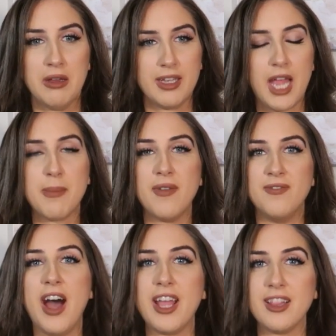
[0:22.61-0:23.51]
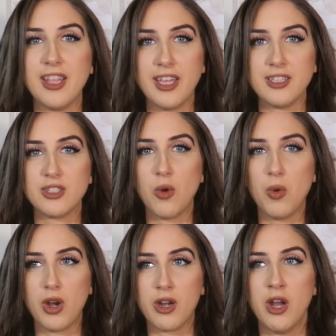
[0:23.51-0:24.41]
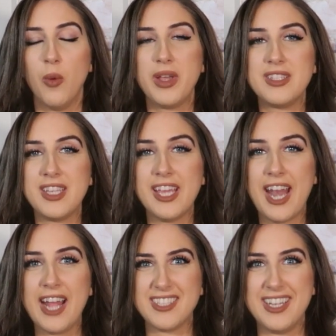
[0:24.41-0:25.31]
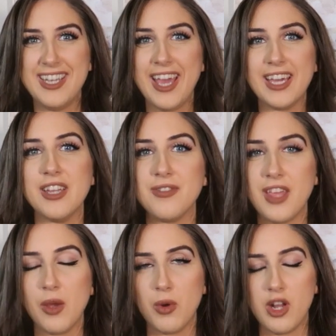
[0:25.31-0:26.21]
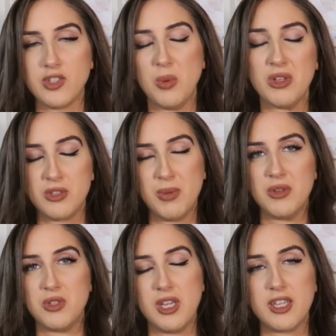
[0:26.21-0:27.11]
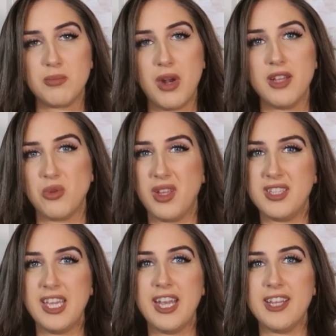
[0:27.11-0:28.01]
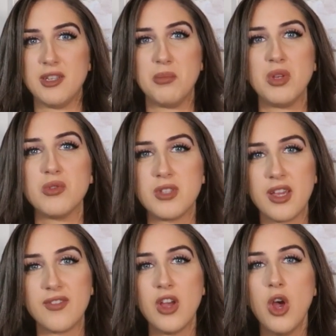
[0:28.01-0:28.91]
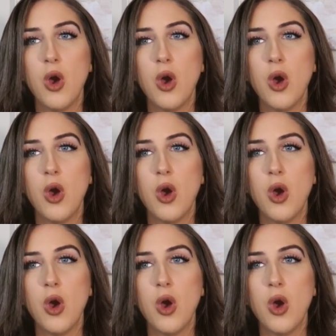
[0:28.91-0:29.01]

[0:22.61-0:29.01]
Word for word: a type of violence or we see it as a negative thing we're not sp- supposed to express or we see it as abusive